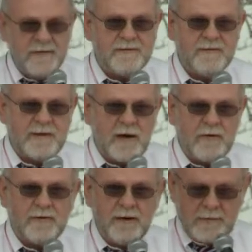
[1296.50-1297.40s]
This is
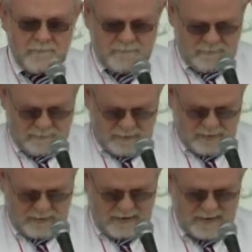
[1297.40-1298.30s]
our time.
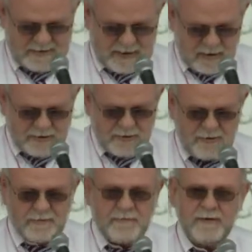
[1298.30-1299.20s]
It is our
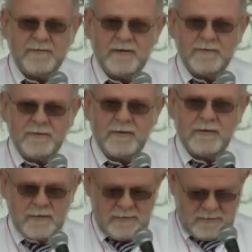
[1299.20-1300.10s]
turn to face history.
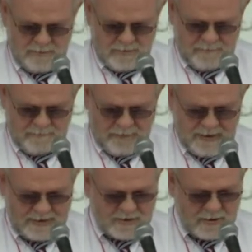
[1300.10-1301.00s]

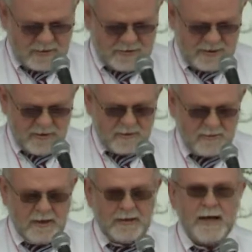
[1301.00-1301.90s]
And it starts here
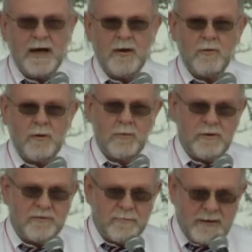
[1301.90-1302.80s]
and now
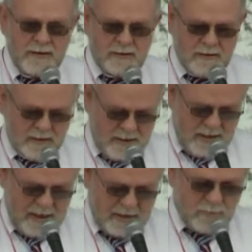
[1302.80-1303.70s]
with me
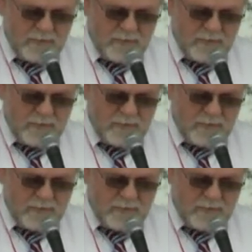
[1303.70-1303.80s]
and